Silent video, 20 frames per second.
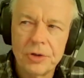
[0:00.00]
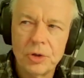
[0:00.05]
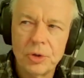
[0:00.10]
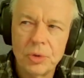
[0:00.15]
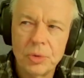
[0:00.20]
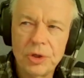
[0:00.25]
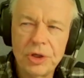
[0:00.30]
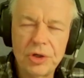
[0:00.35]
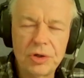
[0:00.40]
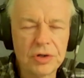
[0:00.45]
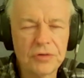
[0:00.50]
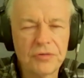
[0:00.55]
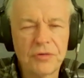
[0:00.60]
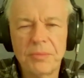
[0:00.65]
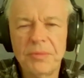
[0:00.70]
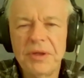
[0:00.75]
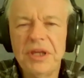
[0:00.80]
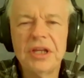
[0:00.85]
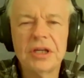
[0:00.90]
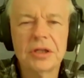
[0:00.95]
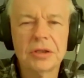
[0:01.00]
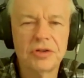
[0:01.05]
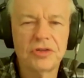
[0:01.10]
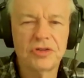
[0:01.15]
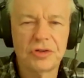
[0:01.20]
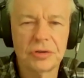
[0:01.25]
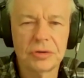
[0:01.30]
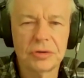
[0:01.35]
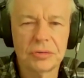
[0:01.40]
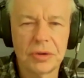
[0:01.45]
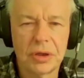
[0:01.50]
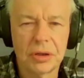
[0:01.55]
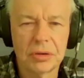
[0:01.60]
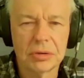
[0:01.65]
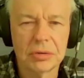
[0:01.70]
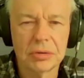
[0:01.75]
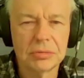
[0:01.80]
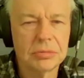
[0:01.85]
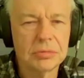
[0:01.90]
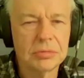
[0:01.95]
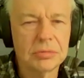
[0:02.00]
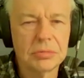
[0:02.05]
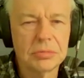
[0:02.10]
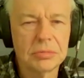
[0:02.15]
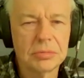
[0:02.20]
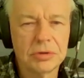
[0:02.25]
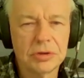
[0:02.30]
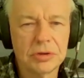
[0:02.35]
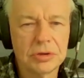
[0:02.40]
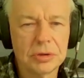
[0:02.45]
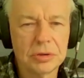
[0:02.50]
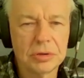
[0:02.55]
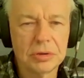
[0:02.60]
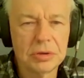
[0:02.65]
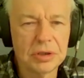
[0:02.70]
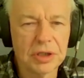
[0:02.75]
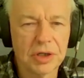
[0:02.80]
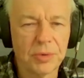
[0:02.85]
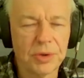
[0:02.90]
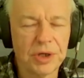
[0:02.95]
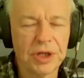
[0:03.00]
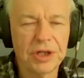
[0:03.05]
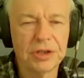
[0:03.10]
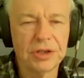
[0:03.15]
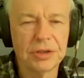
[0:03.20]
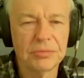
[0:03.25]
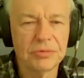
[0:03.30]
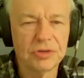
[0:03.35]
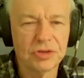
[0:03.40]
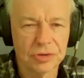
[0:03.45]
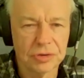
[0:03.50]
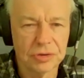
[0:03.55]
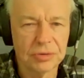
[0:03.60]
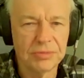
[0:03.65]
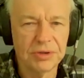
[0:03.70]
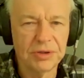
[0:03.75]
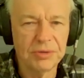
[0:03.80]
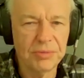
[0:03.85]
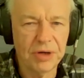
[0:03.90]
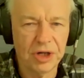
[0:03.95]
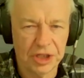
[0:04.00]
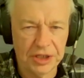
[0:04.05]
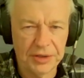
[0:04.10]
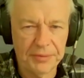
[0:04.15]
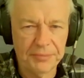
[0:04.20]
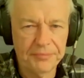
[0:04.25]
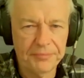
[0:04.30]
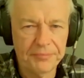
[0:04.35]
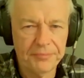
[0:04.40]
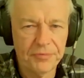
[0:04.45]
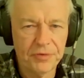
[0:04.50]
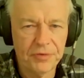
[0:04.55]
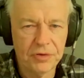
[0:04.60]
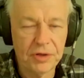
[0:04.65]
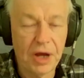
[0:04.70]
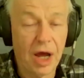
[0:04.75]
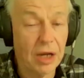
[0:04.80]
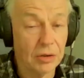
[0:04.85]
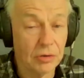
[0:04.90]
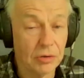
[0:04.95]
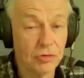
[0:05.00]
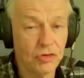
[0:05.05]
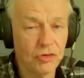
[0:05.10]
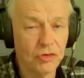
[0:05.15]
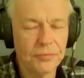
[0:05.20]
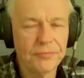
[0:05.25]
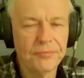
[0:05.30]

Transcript: we could have immediately turned around and liquidated them and turned them into money, dollars.